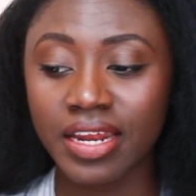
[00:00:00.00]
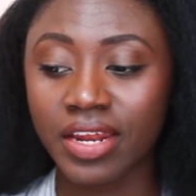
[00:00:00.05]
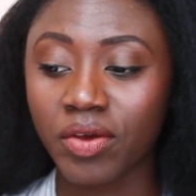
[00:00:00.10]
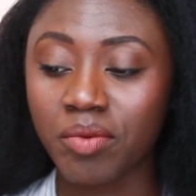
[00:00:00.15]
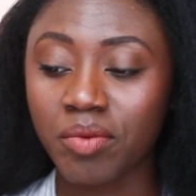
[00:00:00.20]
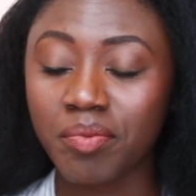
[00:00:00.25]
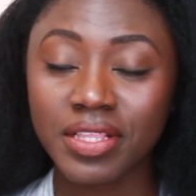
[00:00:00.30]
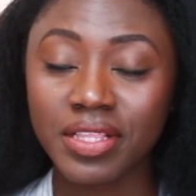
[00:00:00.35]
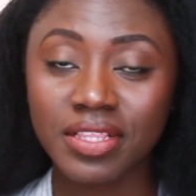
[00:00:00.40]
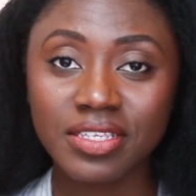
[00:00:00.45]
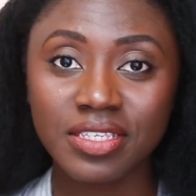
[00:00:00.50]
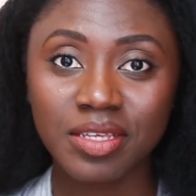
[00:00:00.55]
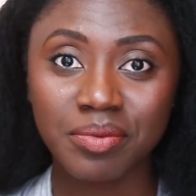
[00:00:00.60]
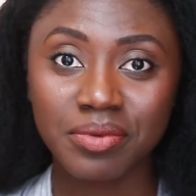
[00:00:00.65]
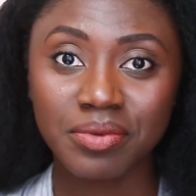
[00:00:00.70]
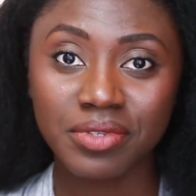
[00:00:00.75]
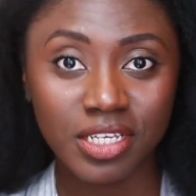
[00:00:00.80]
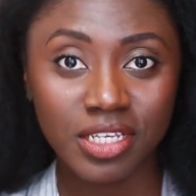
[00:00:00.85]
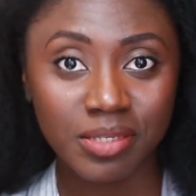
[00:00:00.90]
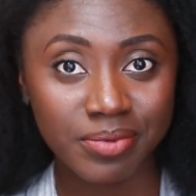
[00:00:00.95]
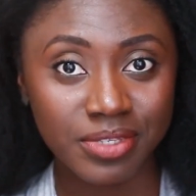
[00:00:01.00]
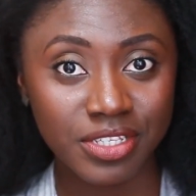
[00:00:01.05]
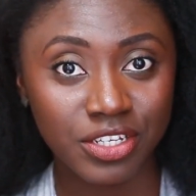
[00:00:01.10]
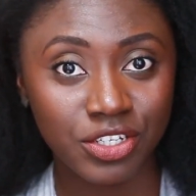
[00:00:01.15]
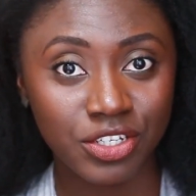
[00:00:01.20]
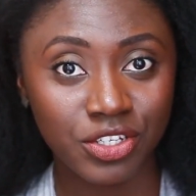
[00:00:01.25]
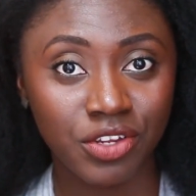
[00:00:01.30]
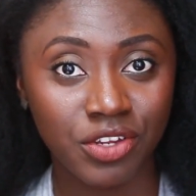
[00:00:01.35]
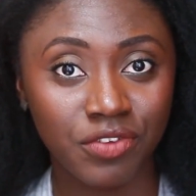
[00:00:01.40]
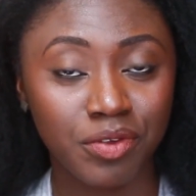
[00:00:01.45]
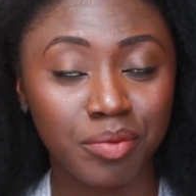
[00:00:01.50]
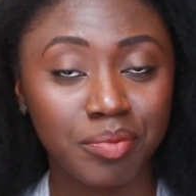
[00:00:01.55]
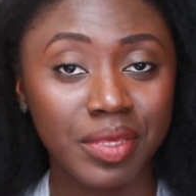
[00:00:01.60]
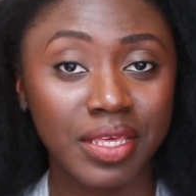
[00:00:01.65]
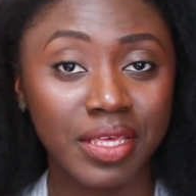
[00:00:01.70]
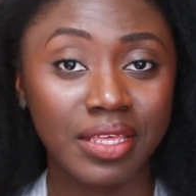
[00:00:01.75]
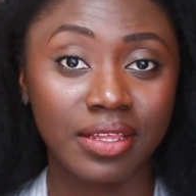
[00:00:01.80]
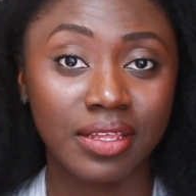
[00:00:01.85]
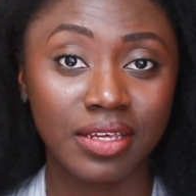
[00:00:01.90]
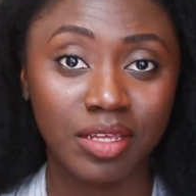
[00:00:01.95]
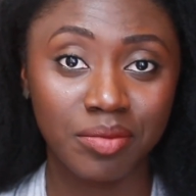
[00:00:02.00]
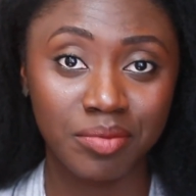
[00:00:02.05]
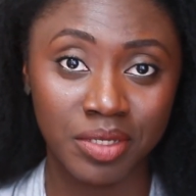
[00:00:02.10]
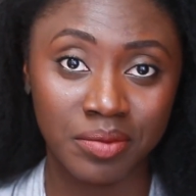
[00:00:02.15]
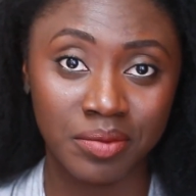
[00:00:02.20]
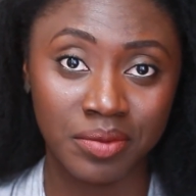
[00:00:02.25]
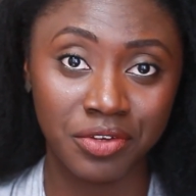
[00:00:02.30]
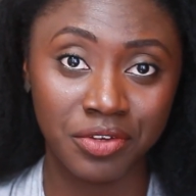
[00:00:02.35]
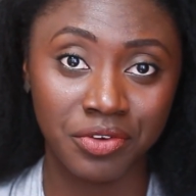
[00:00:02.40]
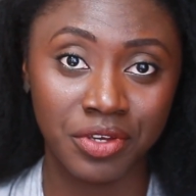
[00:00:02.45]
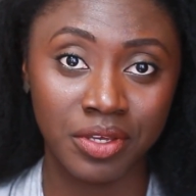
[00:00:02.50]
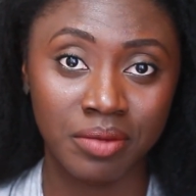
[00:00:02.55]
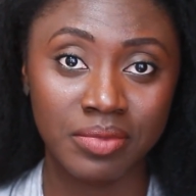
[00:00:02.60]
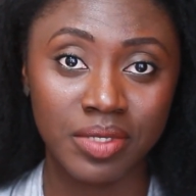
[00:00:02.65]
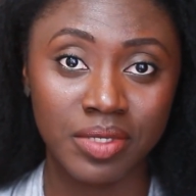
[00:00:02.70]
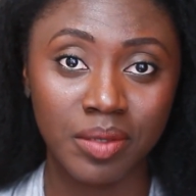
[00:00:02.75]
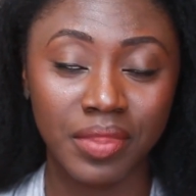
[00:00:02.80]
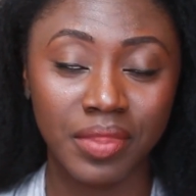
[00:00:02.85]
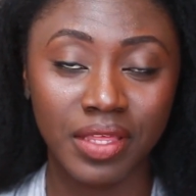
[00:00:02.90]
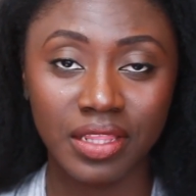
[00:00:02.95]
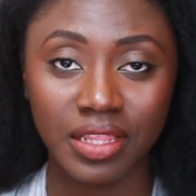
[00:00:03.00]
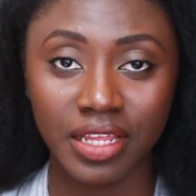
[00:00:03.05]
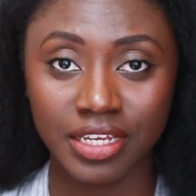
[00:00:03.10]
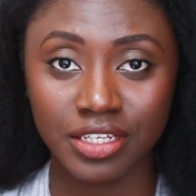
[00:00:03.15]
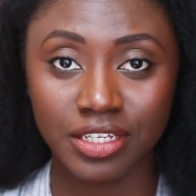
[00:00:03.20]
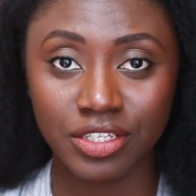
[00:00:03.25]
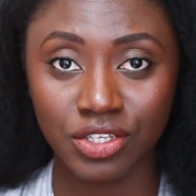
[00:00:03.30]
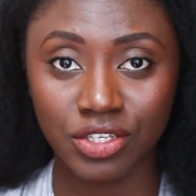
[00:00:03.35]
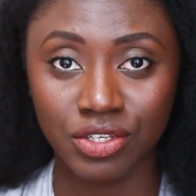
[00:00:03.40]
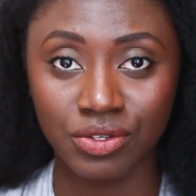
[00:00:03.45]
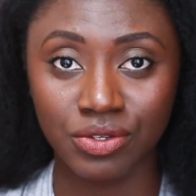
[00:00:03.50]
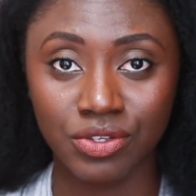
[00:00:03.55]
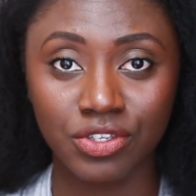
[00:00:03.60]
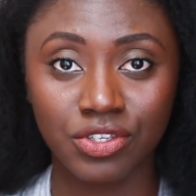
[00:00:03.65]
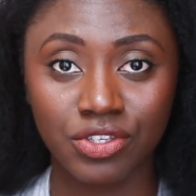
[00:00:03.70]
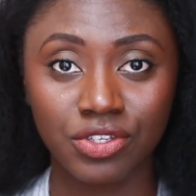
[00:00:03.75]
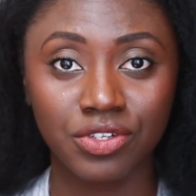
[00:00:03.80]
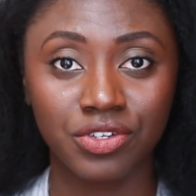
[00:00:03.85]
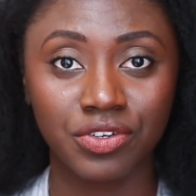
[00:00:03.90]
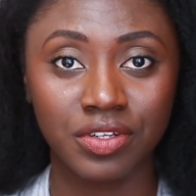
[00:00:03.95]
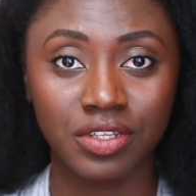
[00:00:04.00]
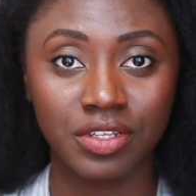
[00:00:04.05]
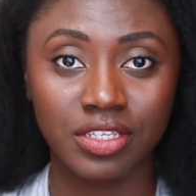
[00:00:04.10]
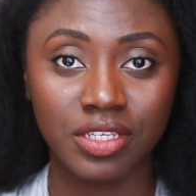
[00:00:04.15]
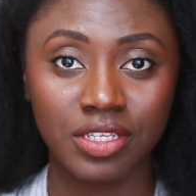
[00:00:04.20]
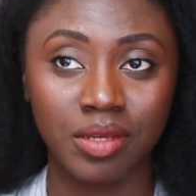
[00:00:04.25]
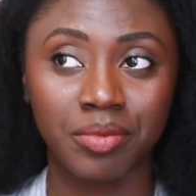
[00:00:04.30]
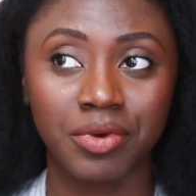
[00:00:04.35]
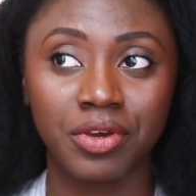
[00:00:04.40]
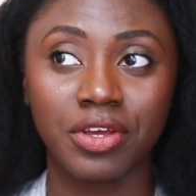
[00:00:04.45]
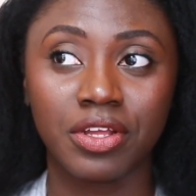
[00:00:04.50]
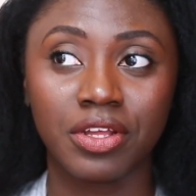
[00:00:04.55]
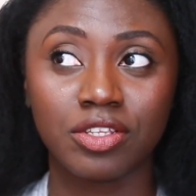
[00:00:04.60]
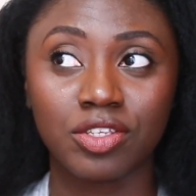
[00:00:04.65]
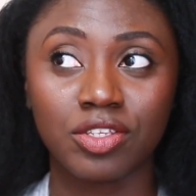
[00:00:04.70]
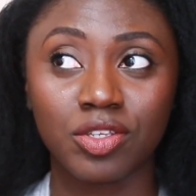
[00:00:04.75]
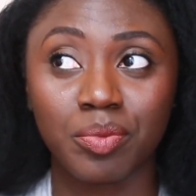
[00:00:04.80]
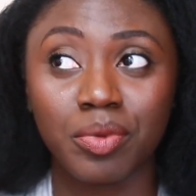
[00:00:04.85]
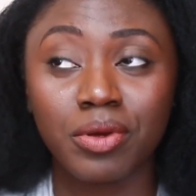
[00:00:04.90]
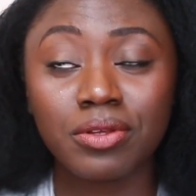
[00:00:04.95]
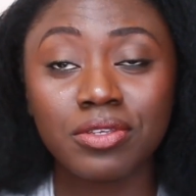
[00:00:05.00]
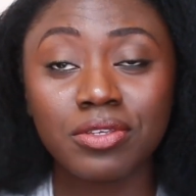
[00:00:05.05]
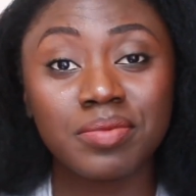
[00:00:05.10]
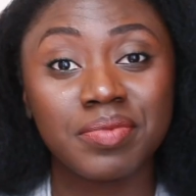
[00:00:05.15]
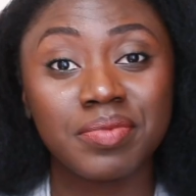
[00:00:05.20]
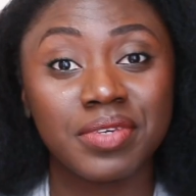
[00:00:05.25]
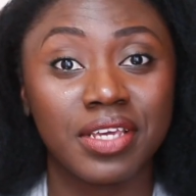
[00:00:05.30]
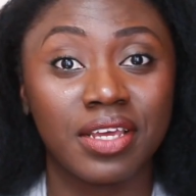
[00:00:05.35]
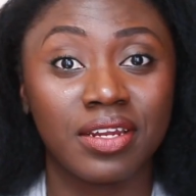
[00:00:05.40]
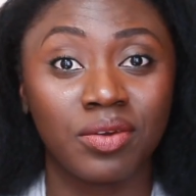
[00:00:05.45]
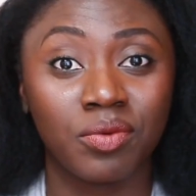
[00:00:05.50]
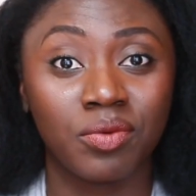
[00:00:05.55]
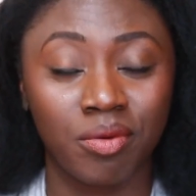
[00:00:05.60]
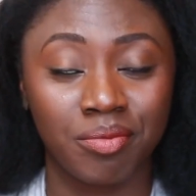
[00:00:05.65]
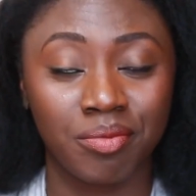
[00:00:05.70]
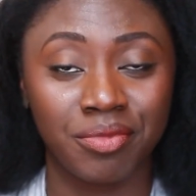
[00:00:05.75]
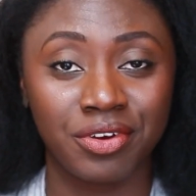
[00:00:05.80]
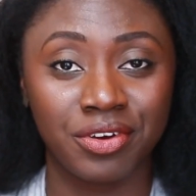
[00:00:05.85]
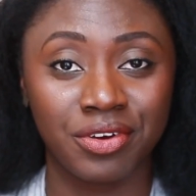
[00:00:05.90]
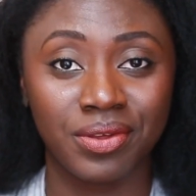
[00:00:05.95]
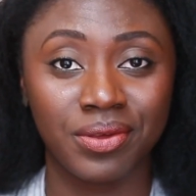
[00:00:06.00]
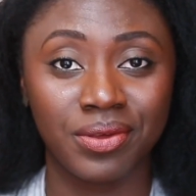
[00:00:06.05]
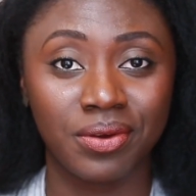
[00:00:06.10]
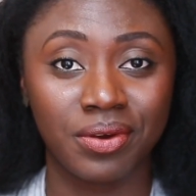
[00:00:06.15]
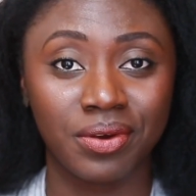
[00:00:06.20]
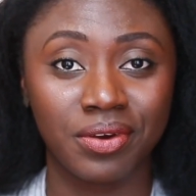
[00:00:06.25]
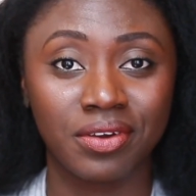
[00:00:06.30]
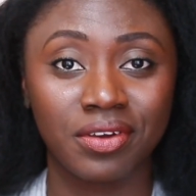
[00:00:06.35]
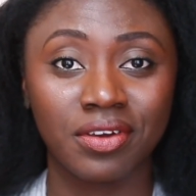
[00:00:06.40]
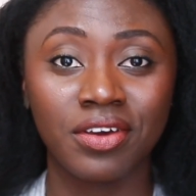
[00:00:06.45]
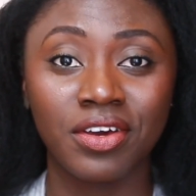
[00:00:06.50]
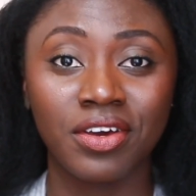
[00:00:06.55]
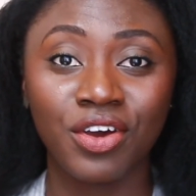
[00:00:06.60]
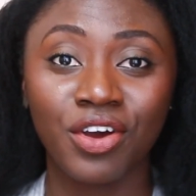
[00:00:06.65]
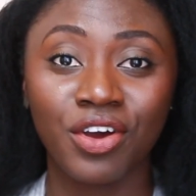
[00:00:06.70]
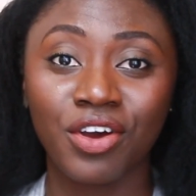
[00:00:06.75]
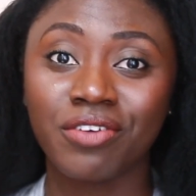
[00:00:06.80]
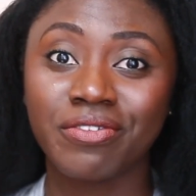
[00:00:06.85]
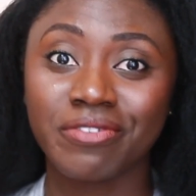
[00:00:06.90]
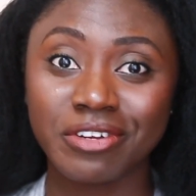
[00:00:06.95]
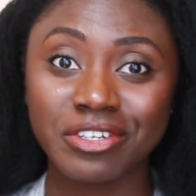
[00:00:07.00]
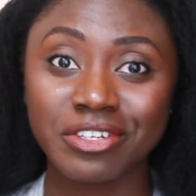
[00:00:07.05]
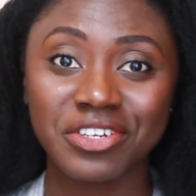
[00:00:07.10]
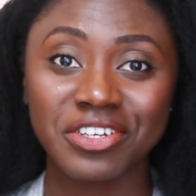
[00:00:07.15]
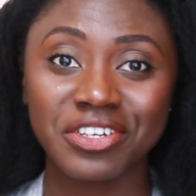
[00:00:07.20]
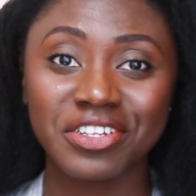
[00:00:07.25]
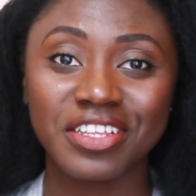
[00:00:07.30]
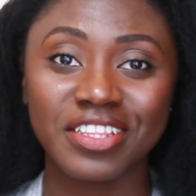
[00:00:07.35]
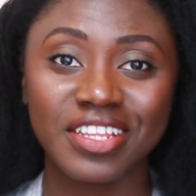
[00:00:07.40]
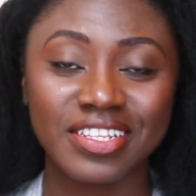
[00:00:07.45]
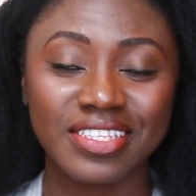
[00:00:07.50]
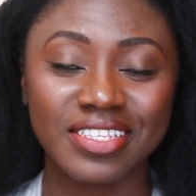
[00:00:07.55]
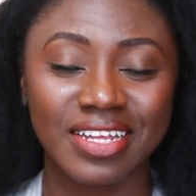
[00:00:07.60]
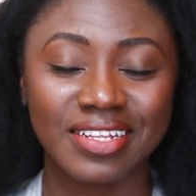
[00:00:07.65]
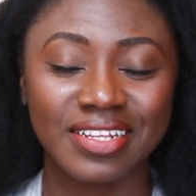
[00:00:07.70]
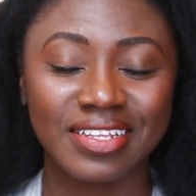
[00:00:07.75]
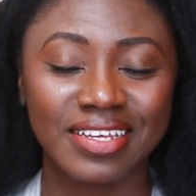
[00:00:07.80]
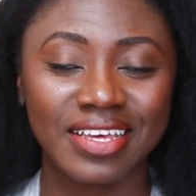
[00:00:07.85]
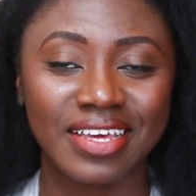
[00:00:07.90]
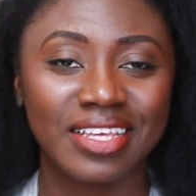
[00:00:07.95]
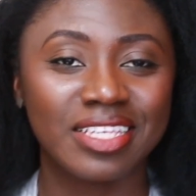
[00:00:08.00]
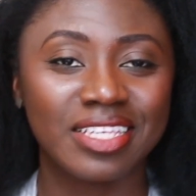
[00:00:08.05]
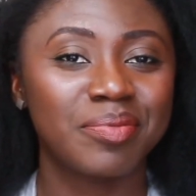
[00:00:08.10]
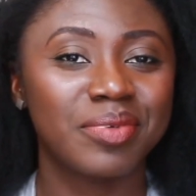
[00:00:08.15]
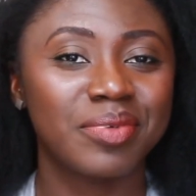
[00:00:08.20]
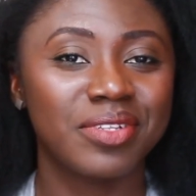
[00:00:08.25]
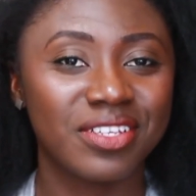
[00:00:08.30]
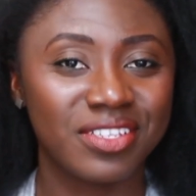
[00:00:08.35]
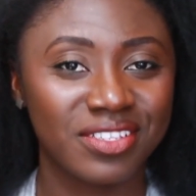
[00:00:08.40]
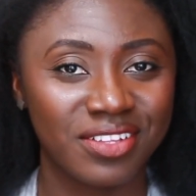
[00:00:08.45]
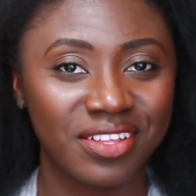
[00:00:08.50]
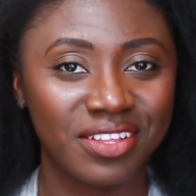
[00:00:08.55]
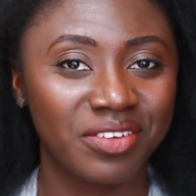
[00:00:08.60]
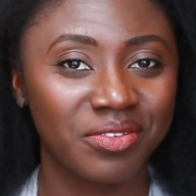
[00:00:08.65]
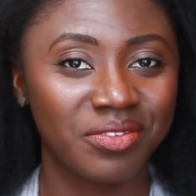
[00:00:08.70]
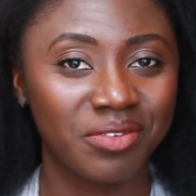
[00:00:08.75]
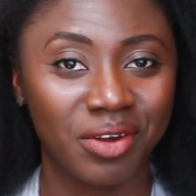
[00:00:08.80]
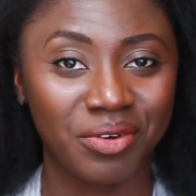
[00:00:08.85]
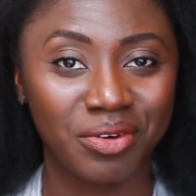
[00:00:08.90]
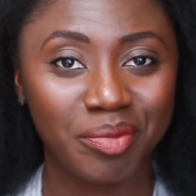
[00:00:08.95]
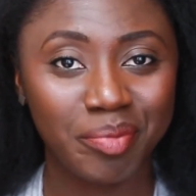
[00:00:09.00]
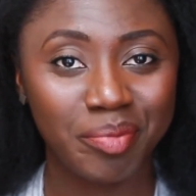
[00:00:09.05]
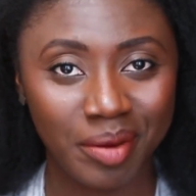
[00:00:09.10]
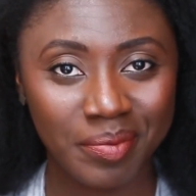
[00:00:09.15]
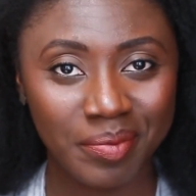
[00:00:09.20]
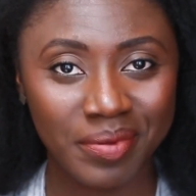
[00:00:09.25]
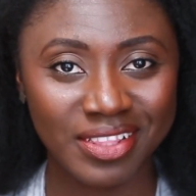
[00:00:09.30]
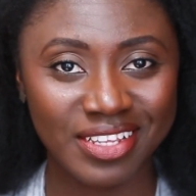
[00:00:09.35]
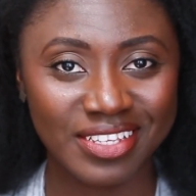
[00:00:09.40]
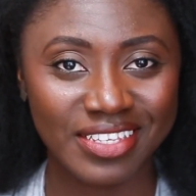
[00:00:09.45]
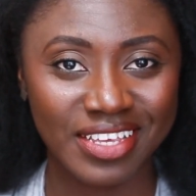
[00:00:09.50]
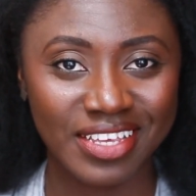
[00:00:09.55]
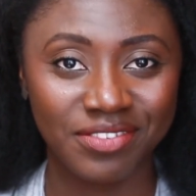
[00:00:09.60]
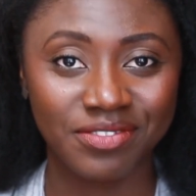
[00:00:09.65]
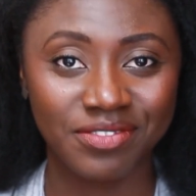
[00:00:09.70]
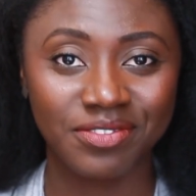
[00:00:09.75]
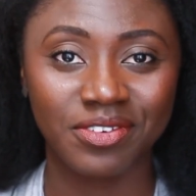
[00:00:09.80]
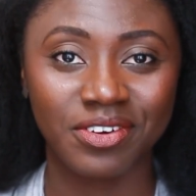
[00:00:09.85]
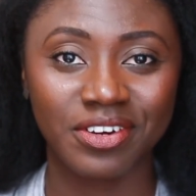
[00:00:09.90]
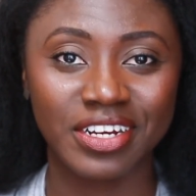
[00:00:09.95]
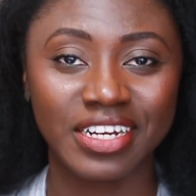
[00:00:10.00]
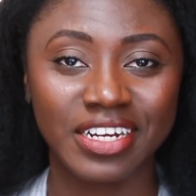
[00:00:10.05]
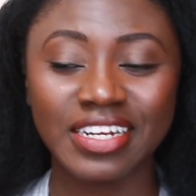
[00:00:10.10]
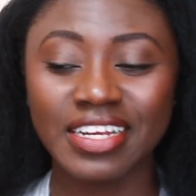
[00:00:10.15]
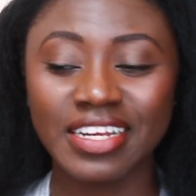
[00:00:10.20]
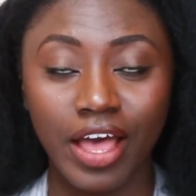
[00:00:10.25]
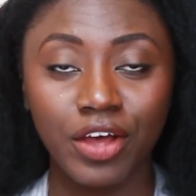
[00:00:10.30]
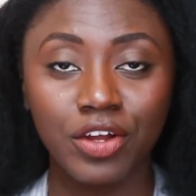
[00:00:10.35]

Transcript: Now I picked this up with the expectation of it being like a BB cream, something light to use during the summer. It's supposed to be getting warmer in New York Unfortunately that's not the case but there's nothing wrong with prepping the skin for it.